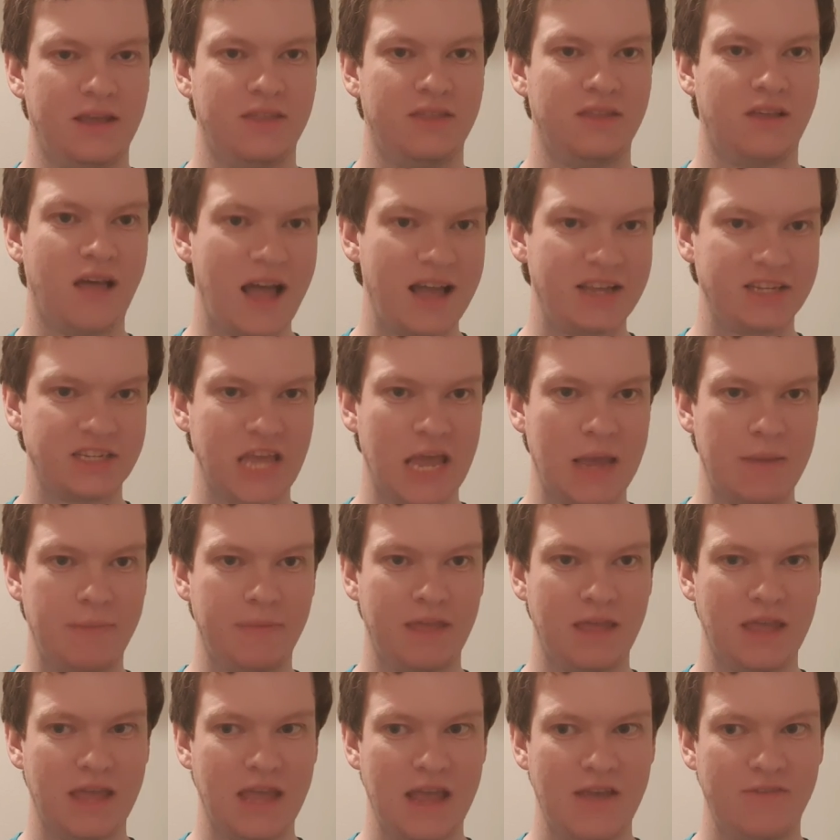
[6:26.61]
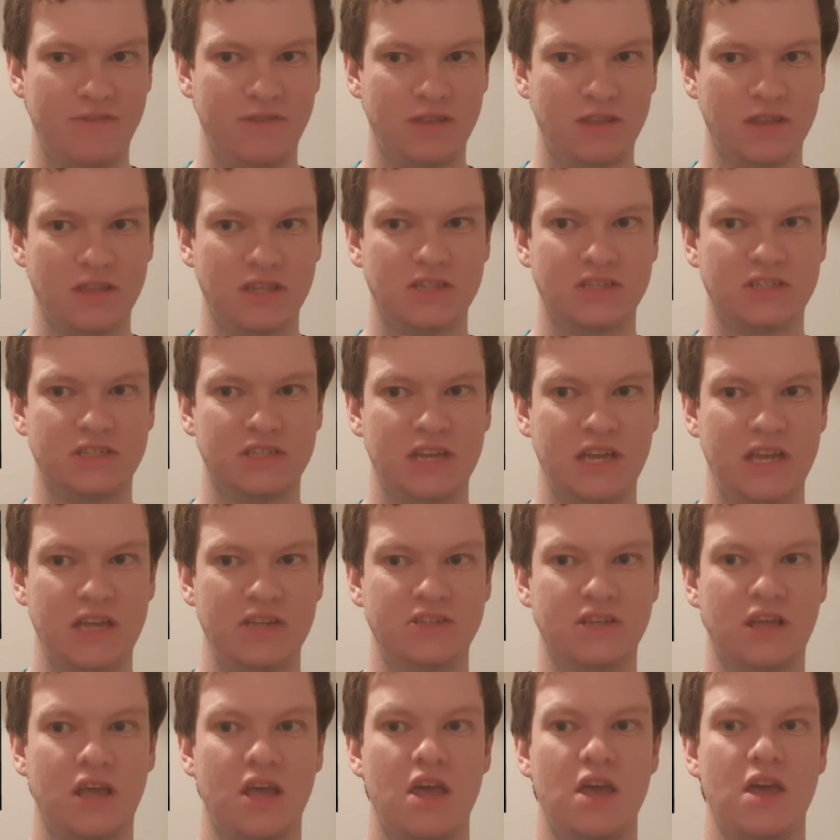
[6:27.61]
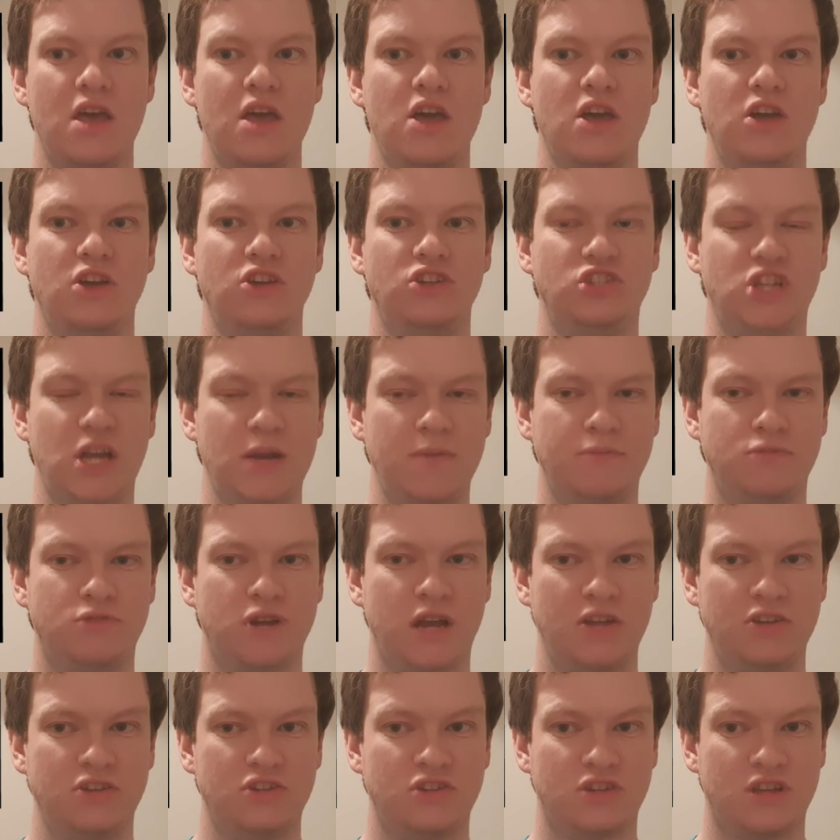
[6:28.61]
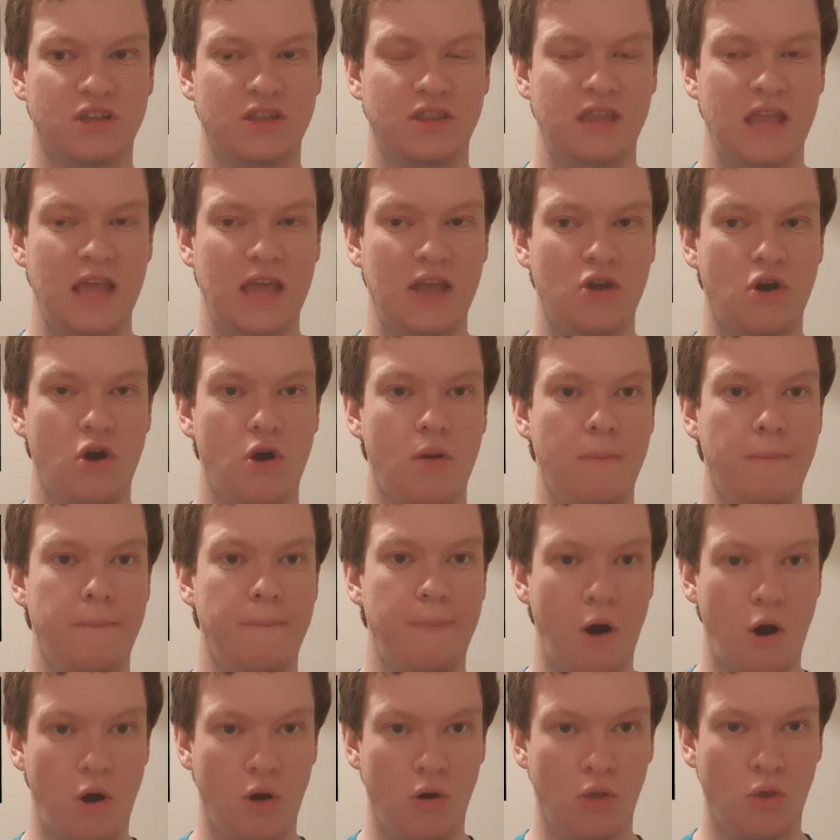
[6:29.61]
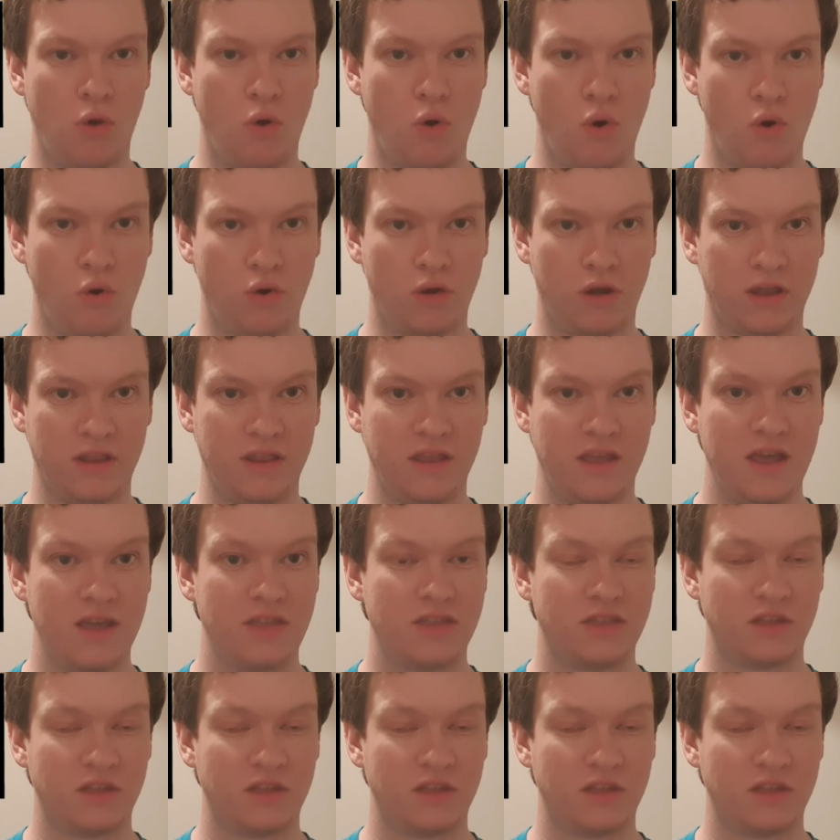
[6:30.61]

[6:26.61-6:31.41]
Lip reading: The last game of the evening sees James Richardson take on Paul Hogan.